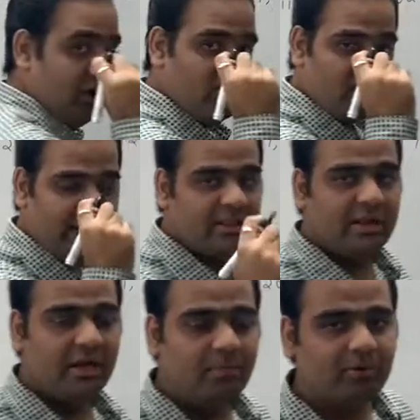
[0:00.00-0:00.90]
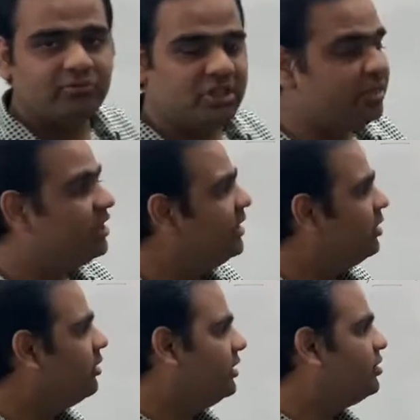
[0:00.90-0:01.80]
will take the help of GCD or
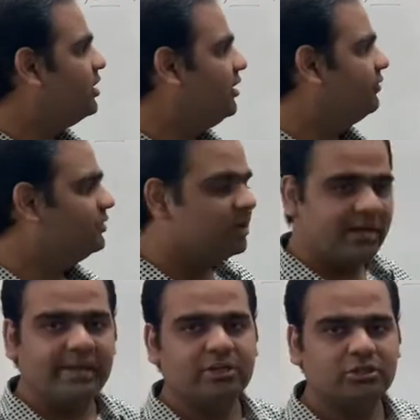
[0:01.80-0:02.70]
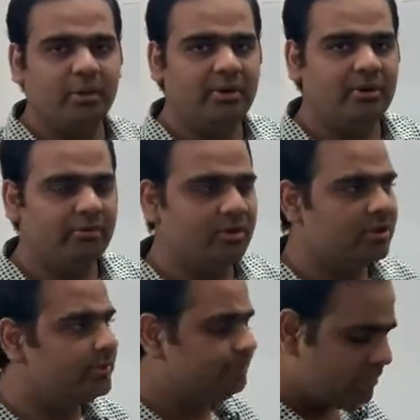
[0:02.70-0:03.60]
HCF, greatest common divisor.
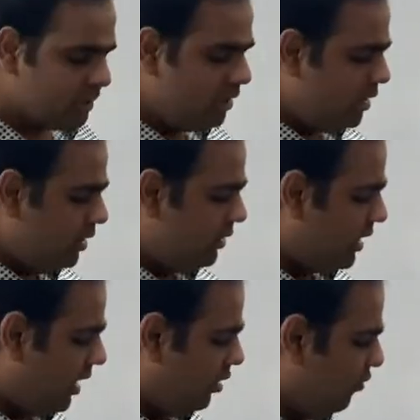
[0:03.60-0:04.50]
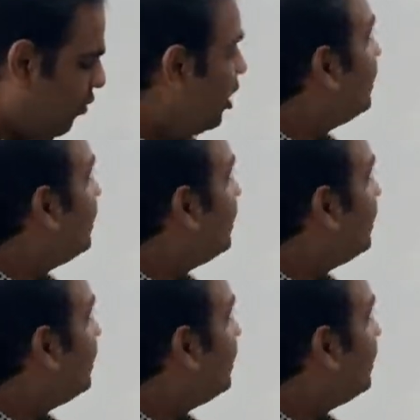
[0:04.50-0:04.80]
Now, what is